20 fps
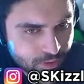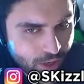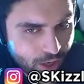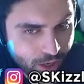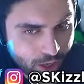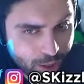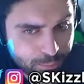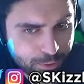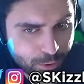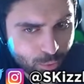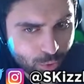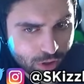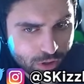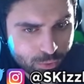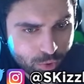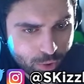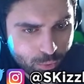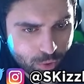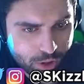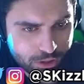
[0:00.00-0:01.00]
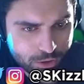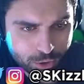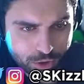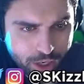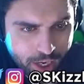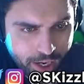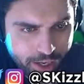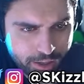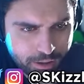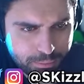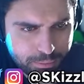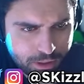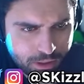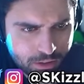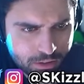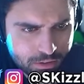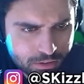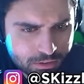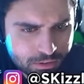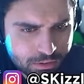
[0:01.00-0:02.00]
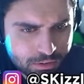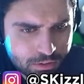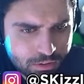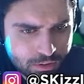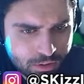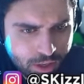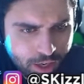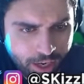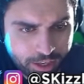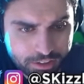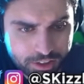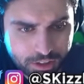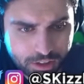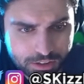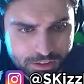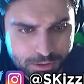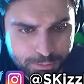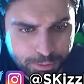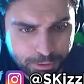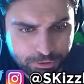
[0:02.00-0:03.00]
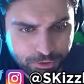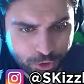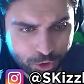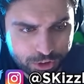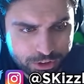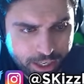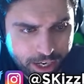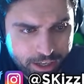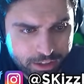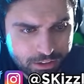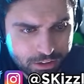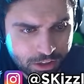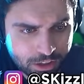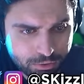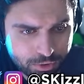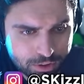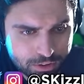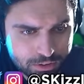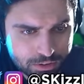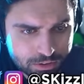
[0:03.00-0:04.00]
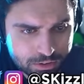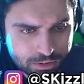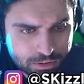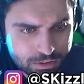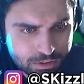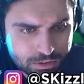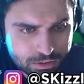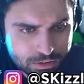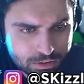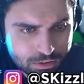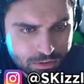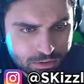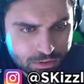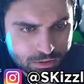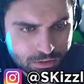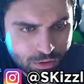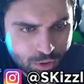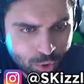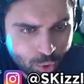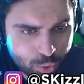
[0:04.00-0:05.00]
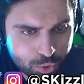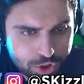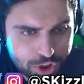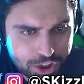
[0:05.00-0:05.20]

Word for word: Cannot be World War One, or can it be? I think it's before that, even. Oh,